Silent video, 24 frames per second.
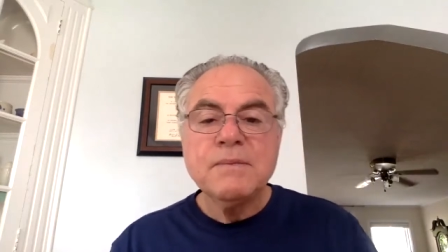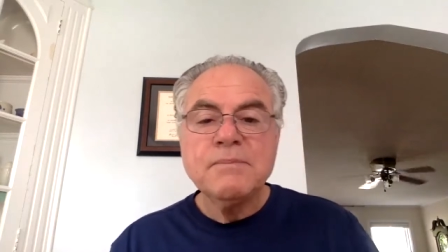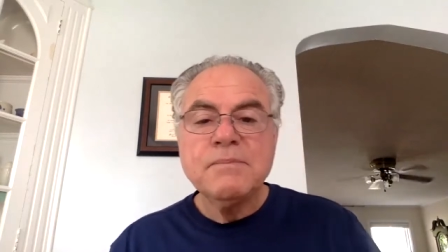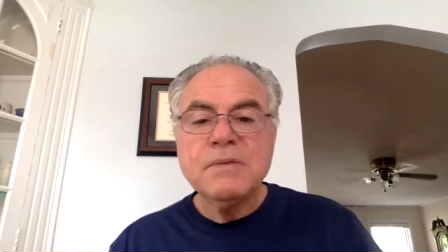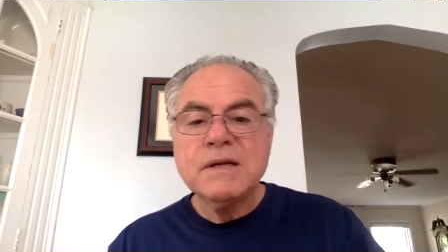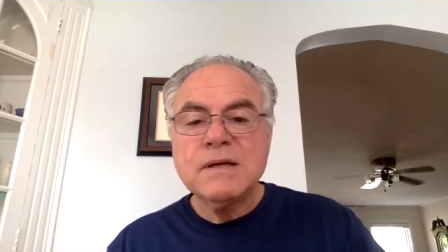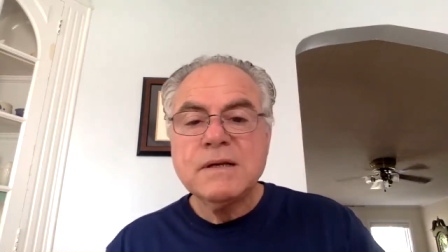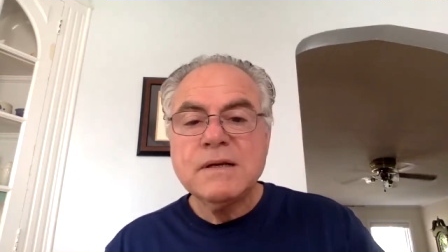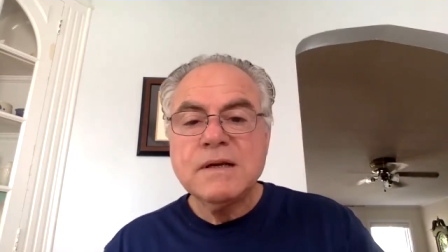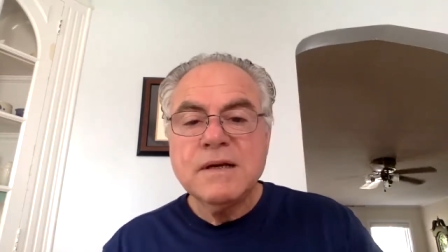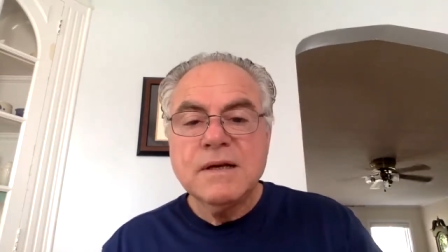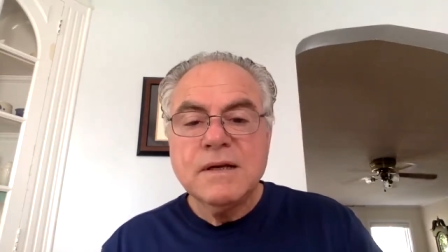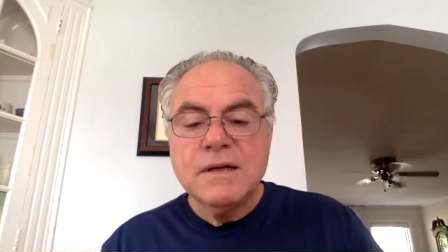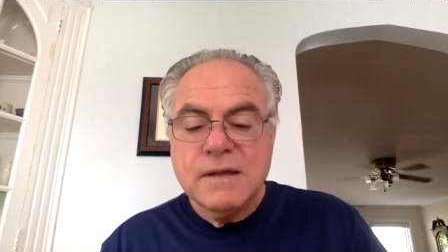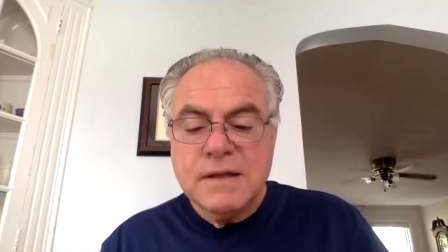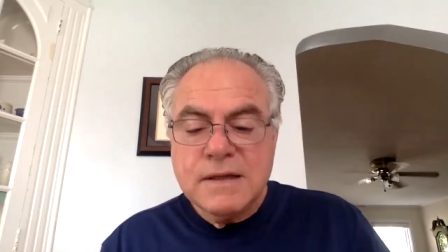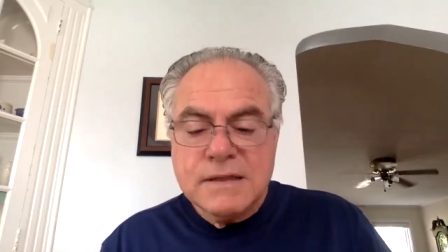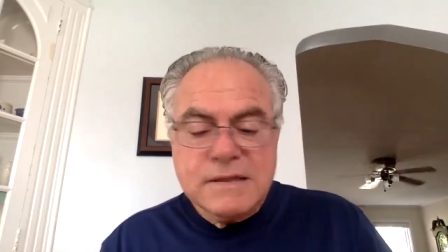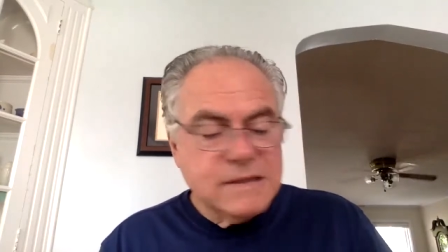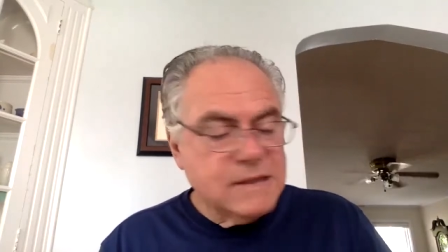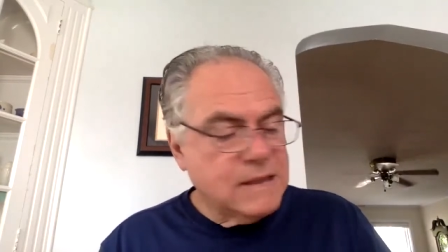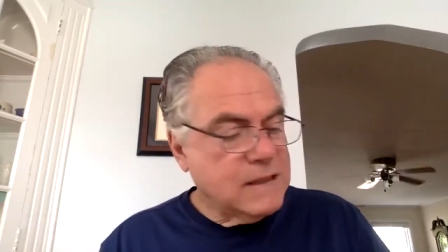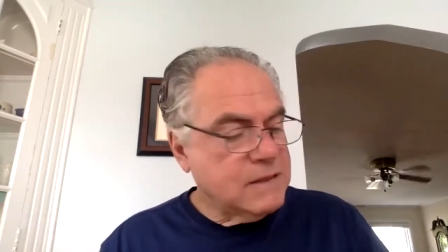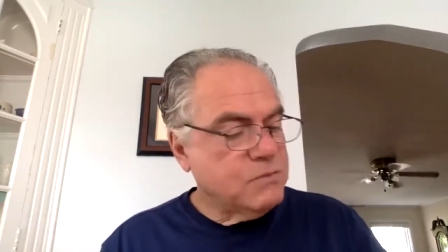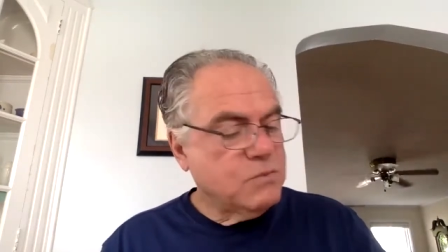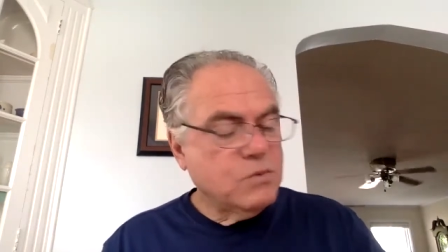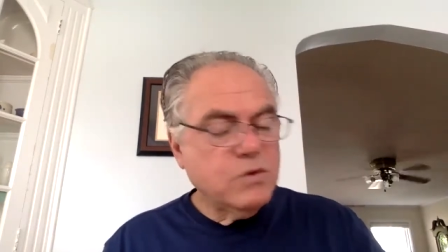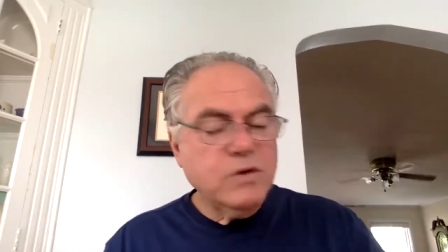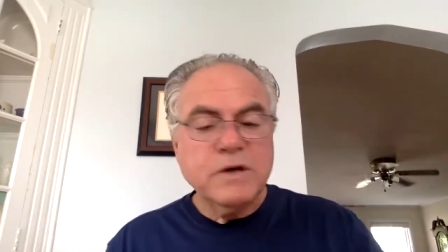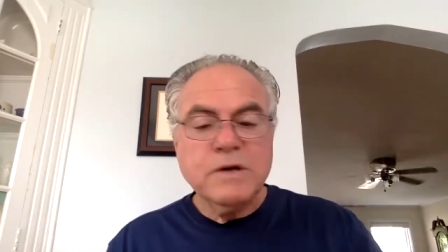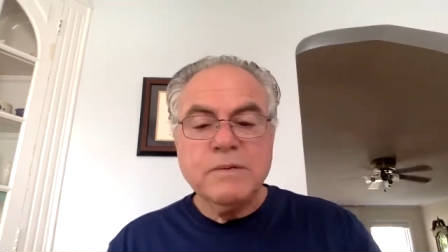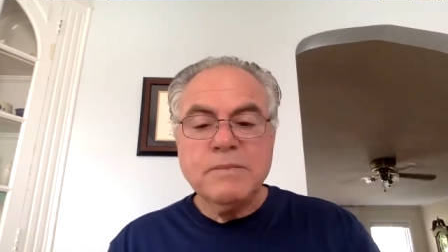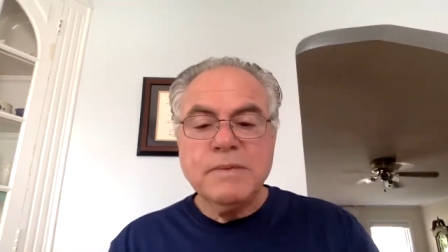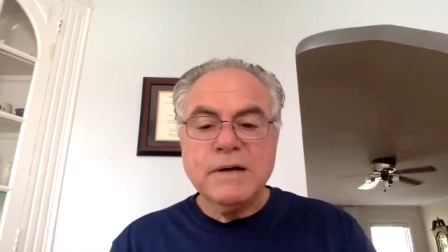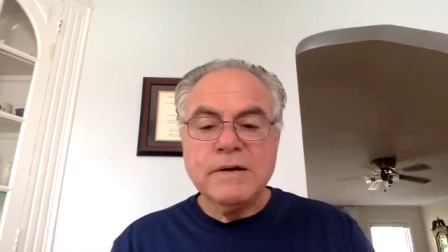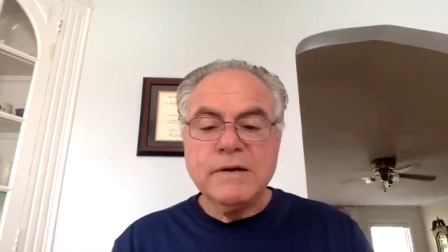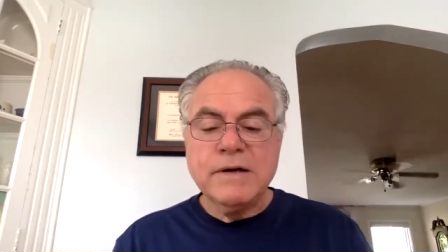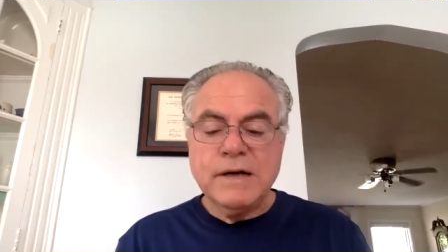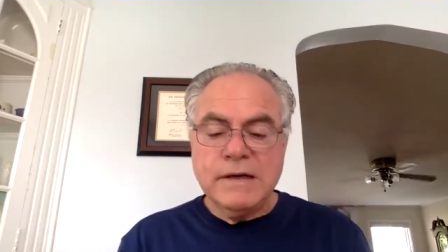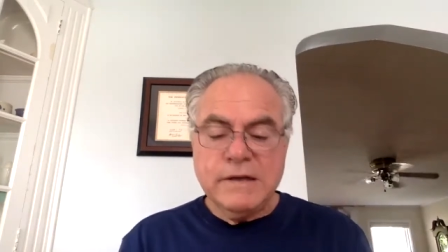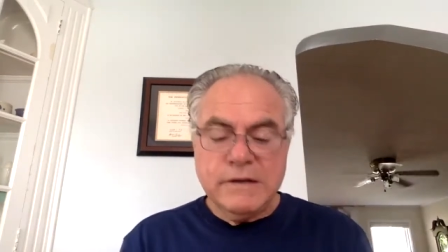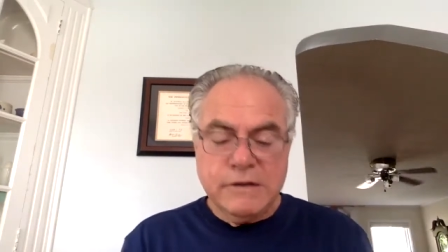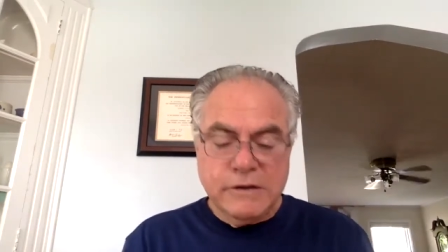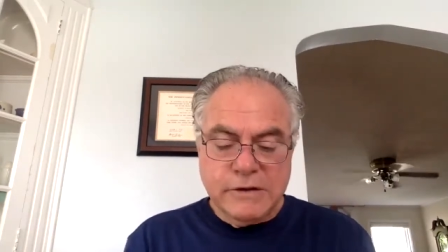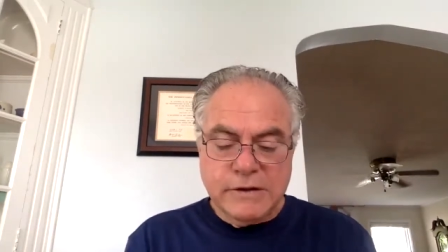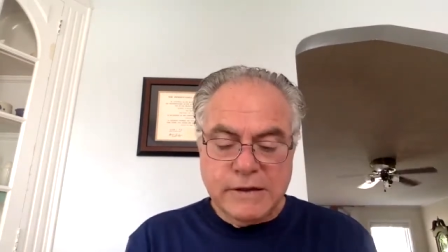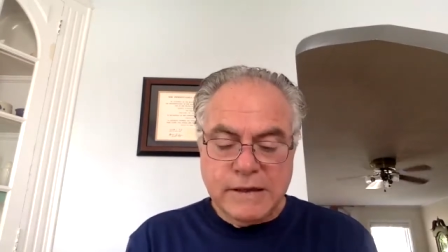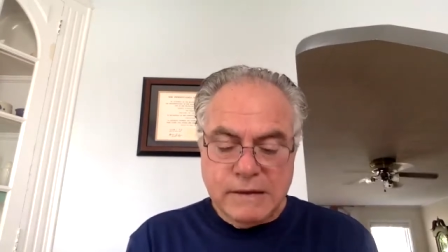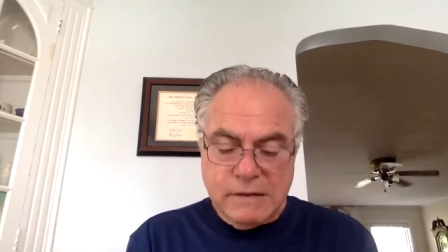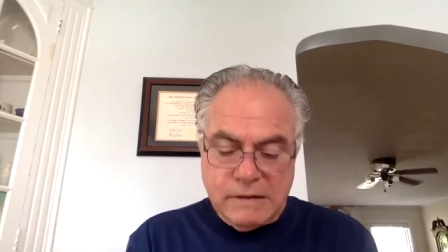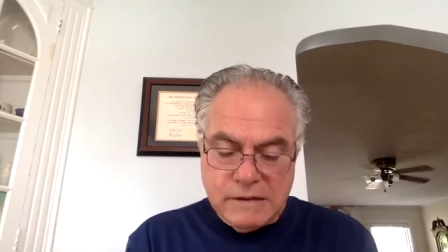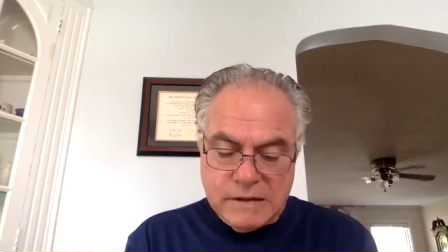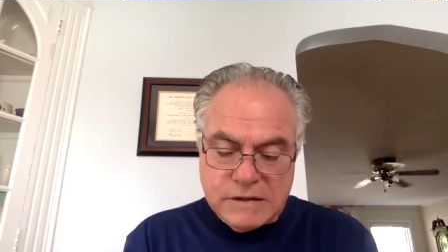But let's not worry about Heidegger now.